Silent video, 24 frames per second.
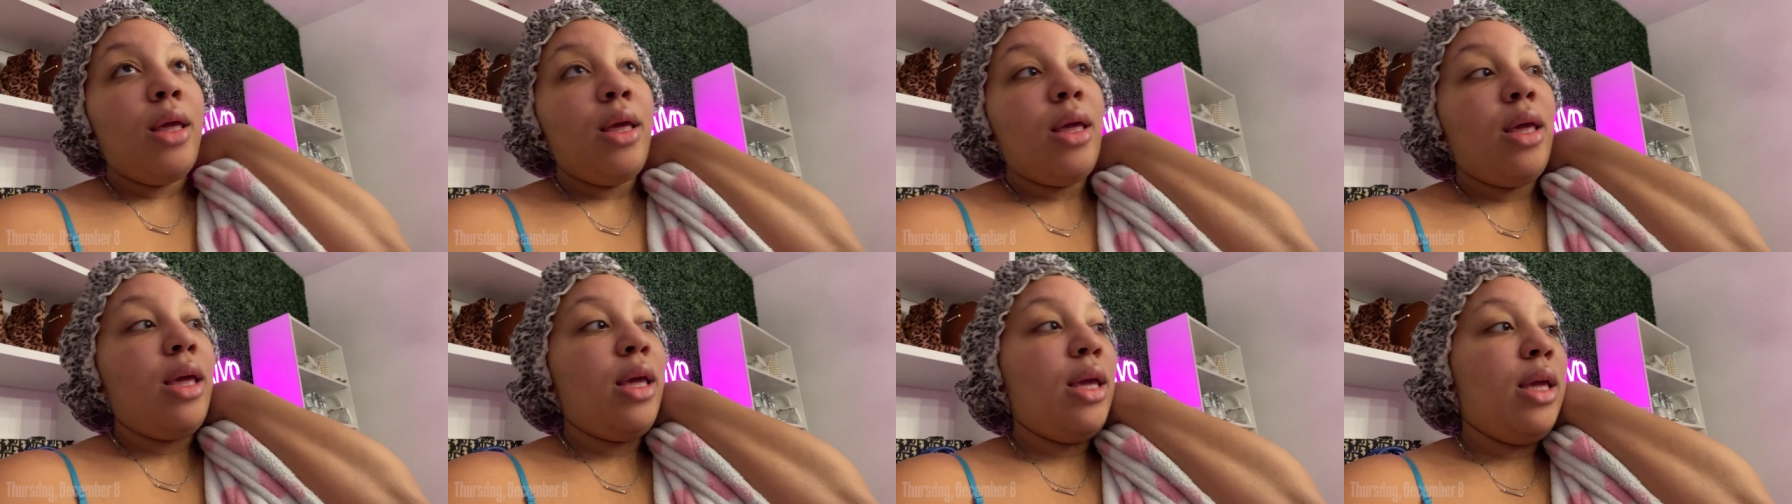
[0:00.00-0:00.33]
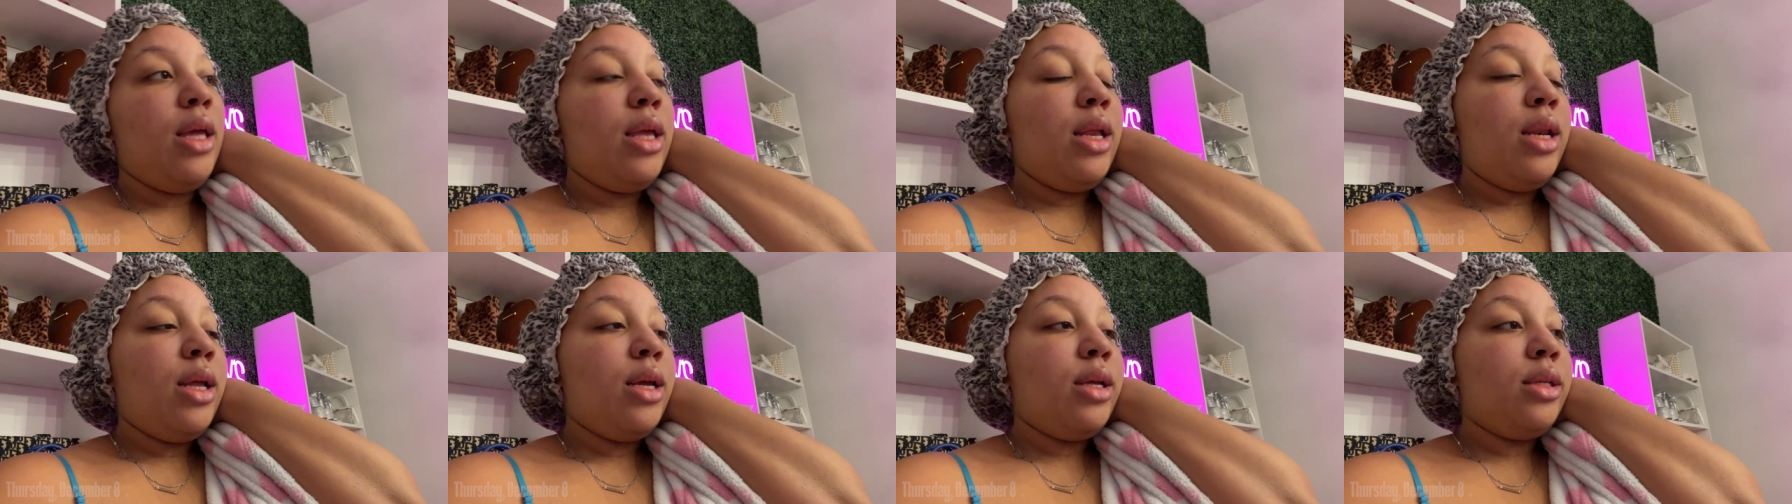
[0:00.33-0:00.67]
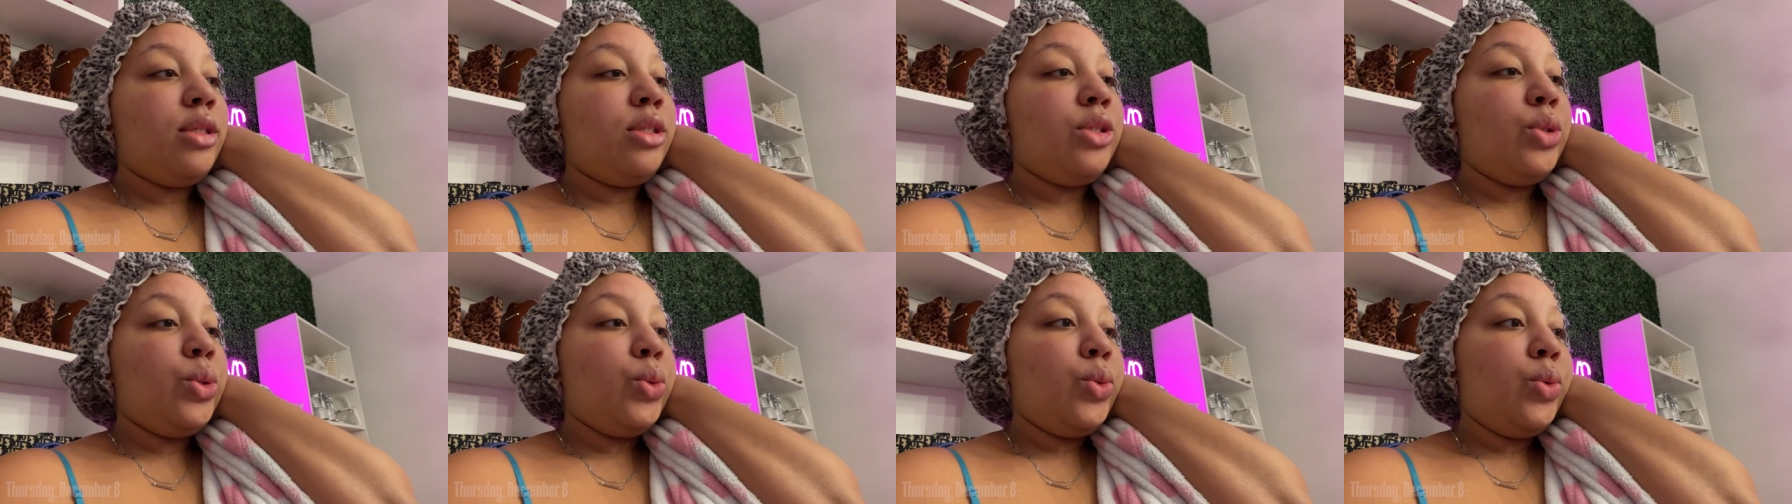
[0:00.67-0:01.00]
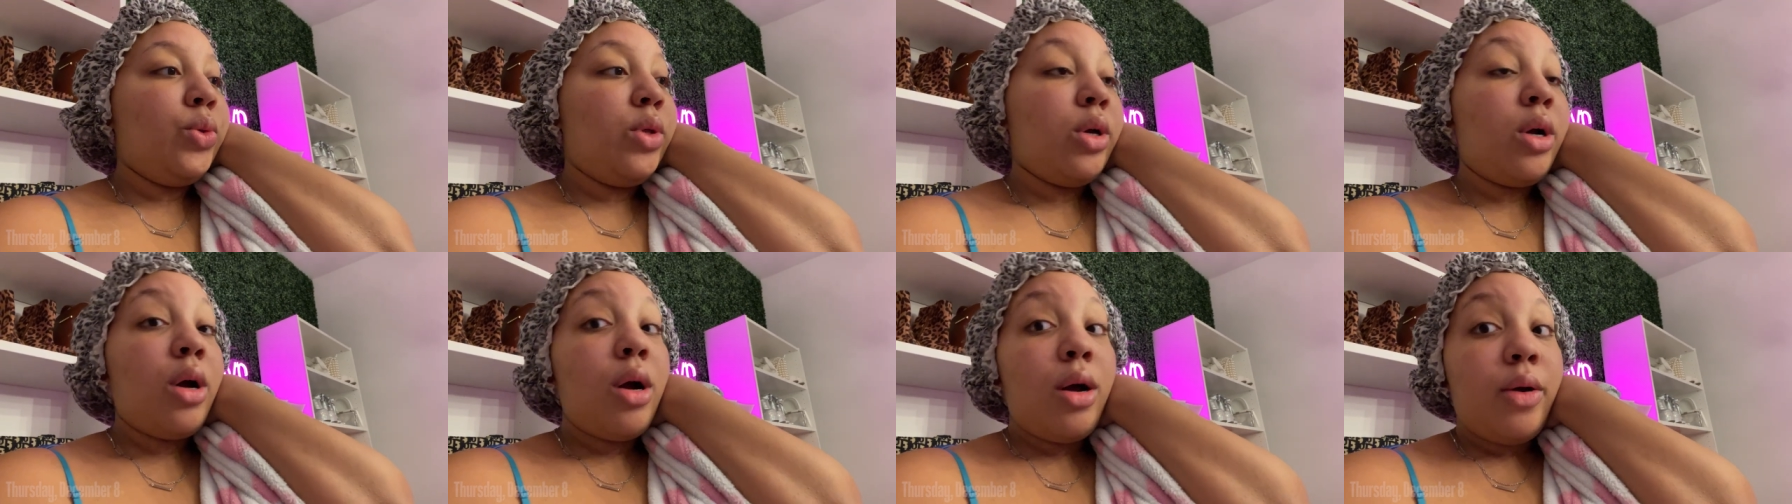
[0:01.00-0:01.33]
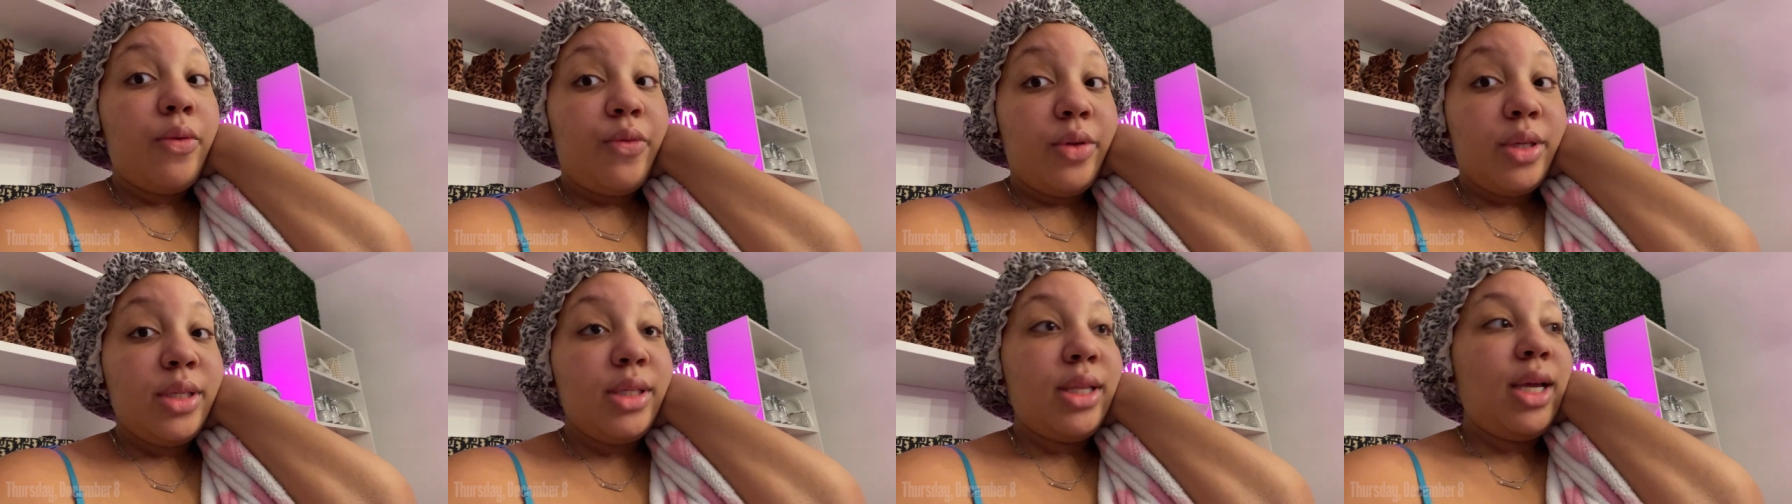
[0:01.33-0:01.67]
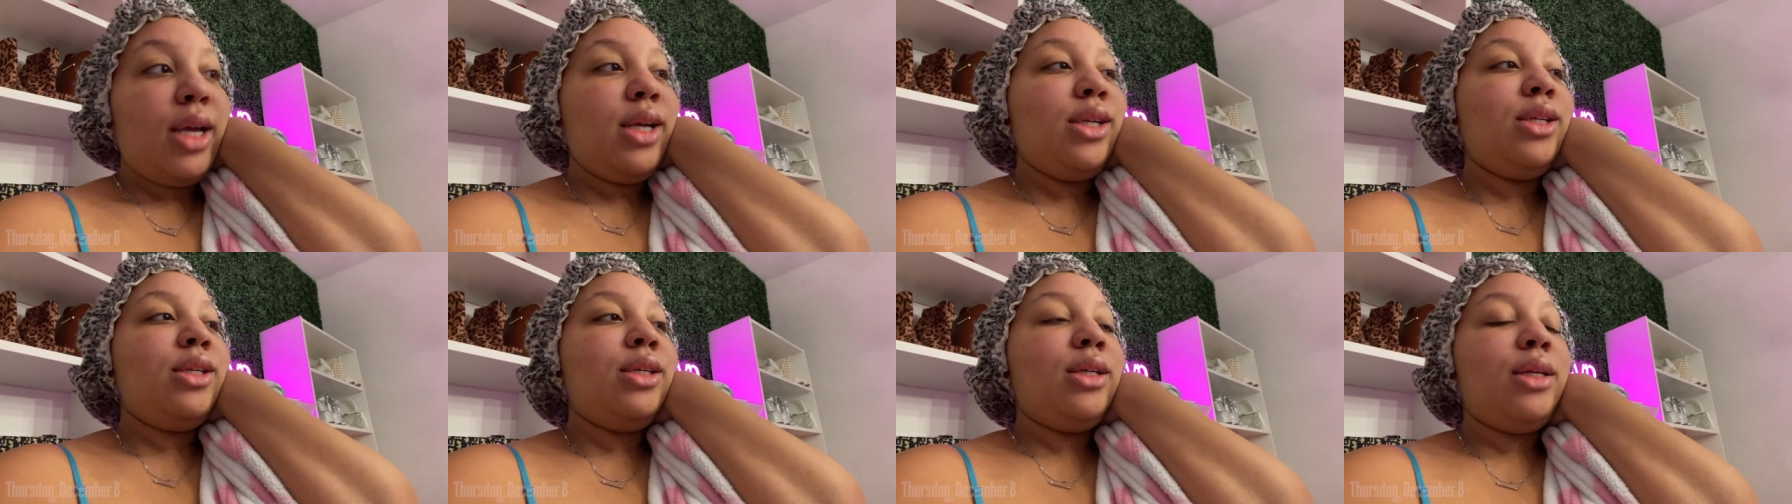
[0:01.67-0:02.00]
head to the coffee
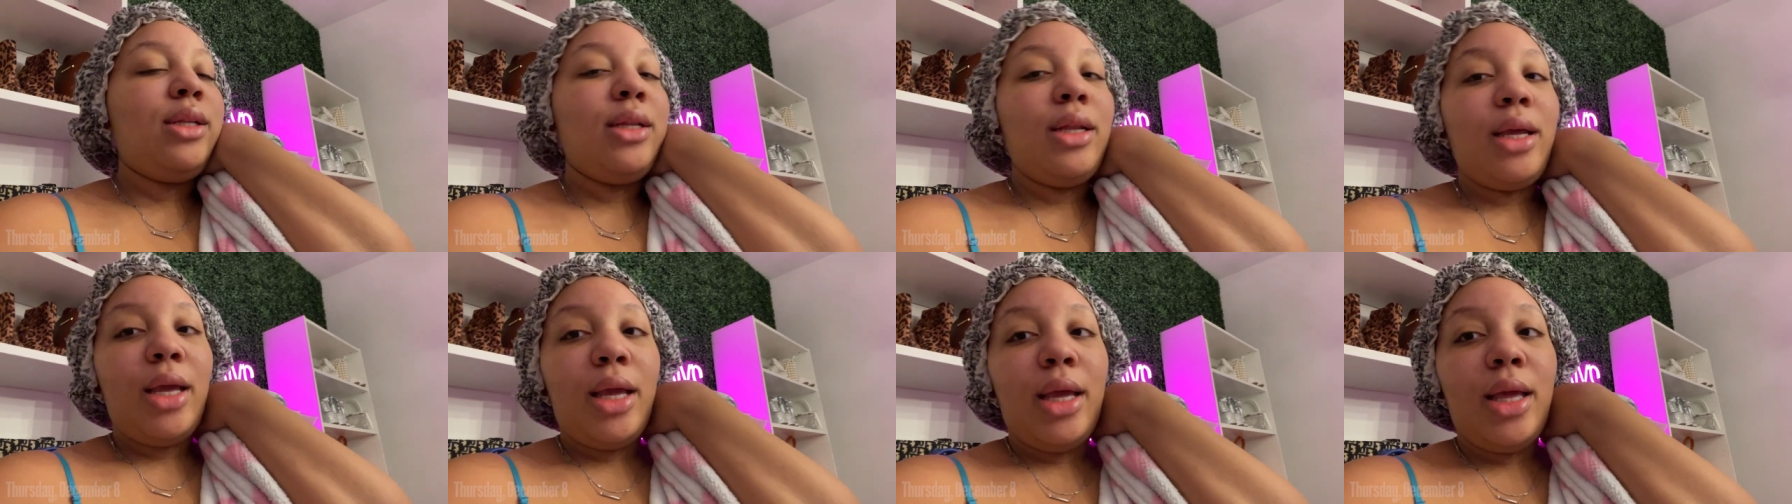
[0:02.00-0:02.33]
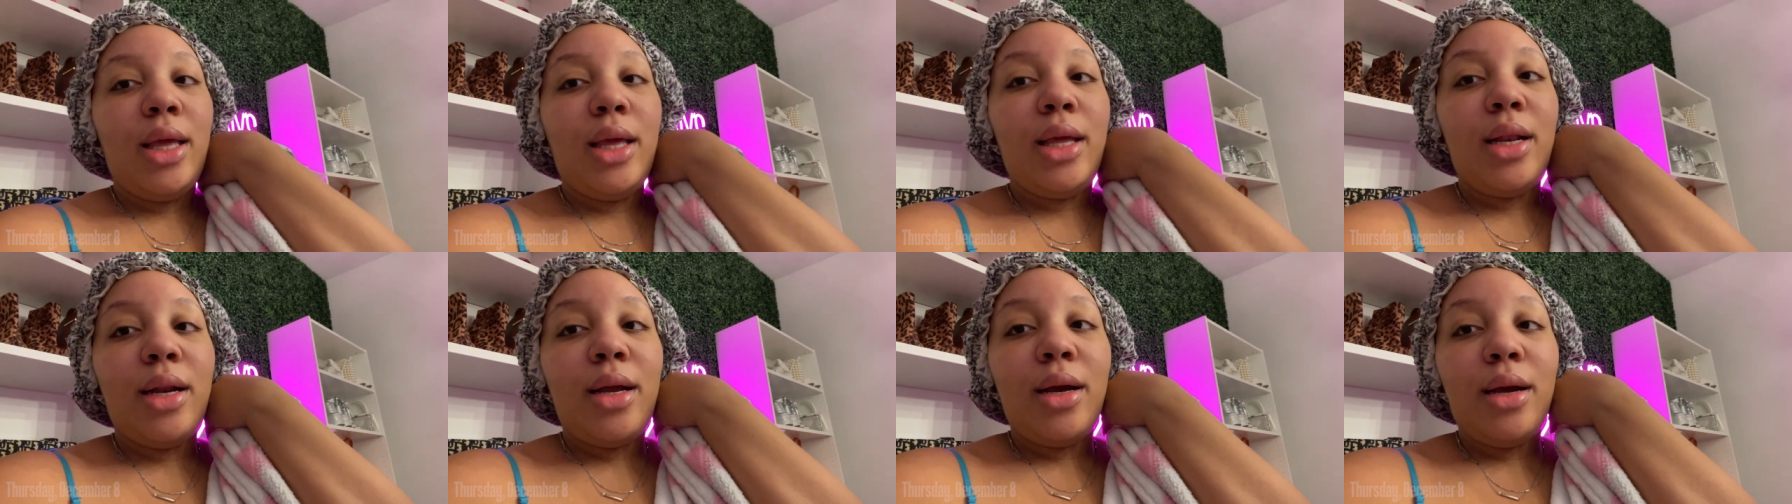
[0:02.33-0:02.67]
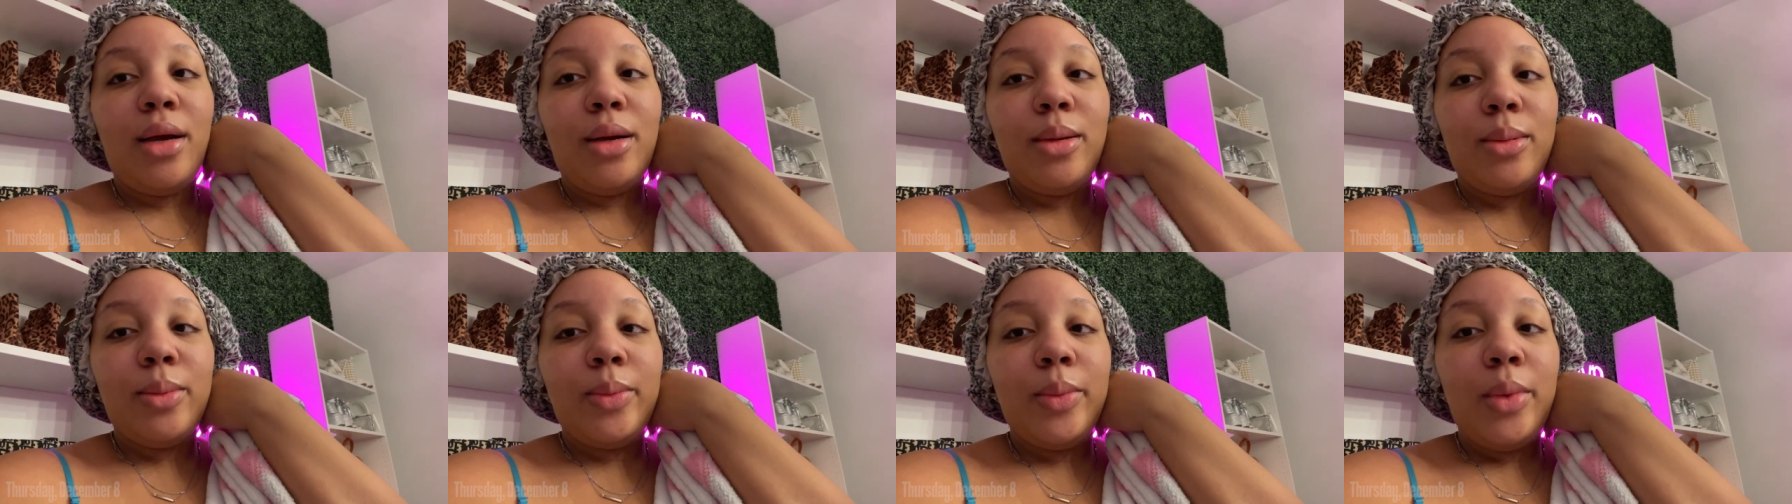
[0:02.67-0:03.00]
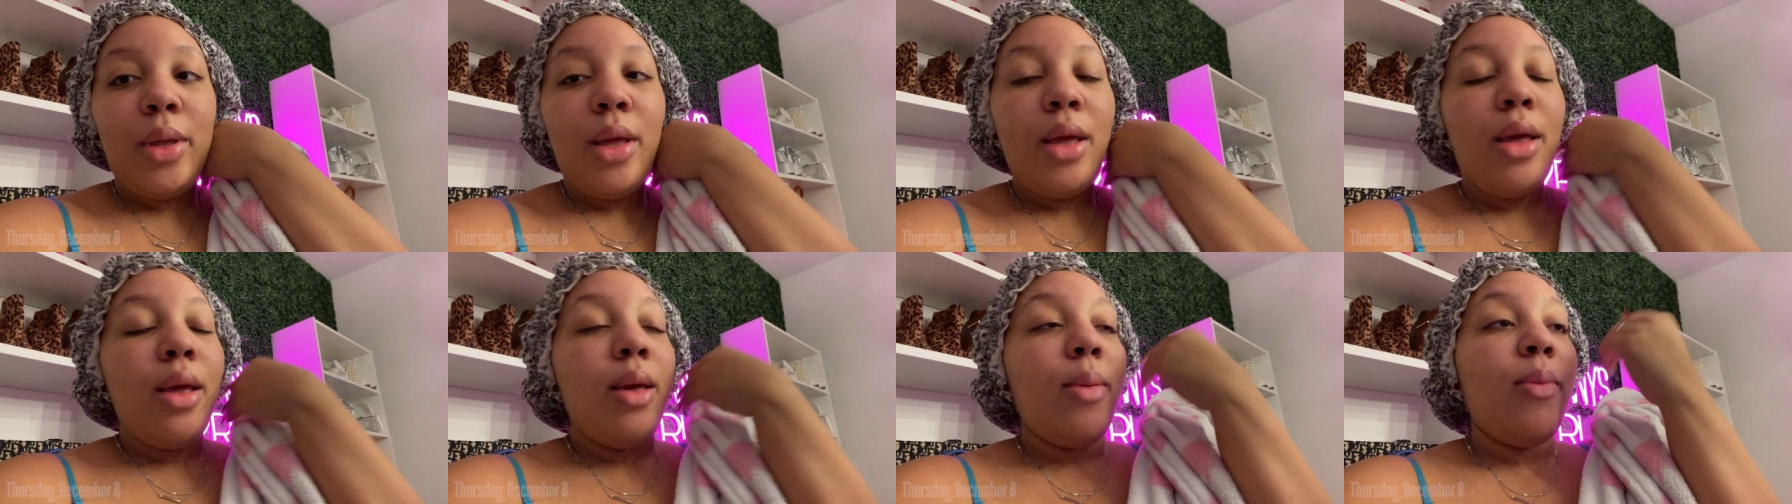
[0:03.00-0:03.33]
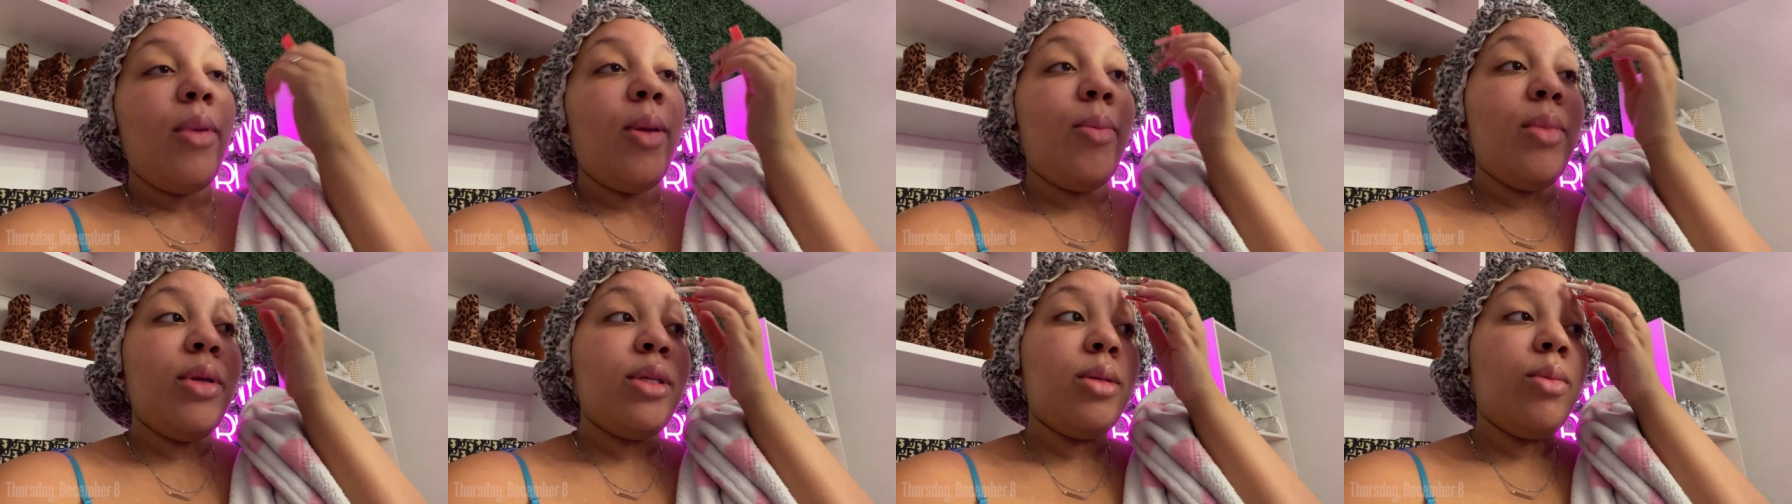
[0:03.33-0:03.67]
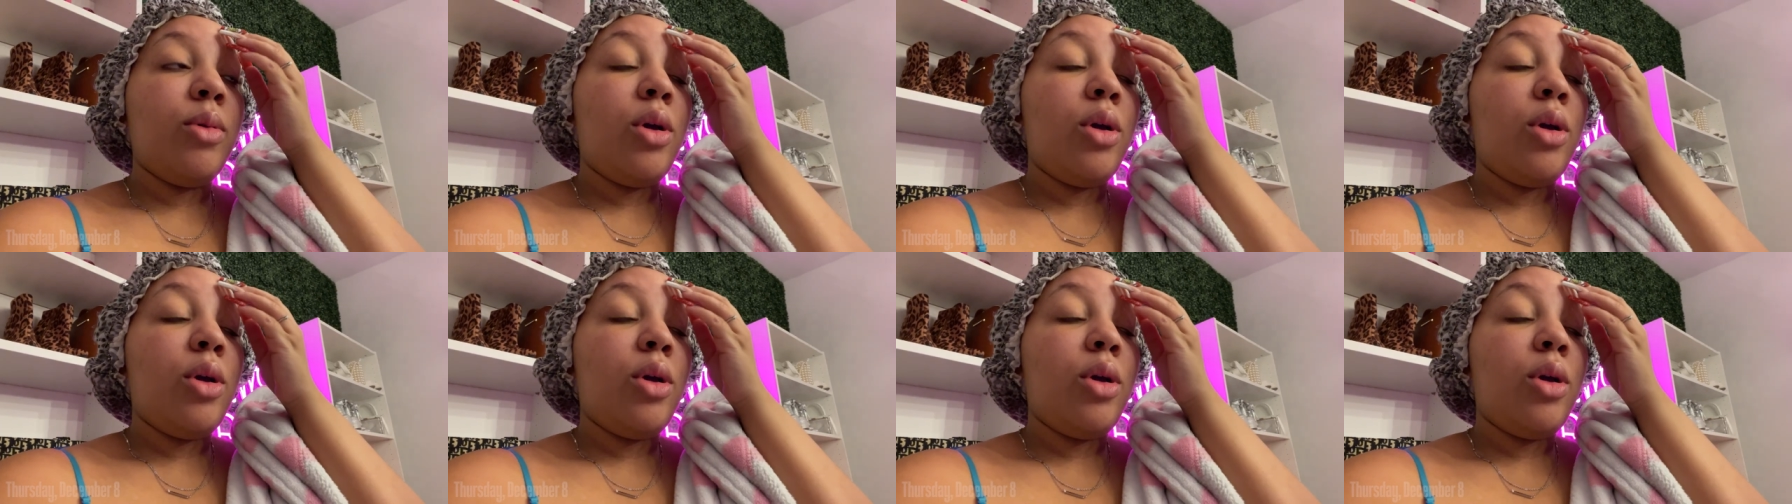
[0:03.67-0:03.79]
station, and um, make me some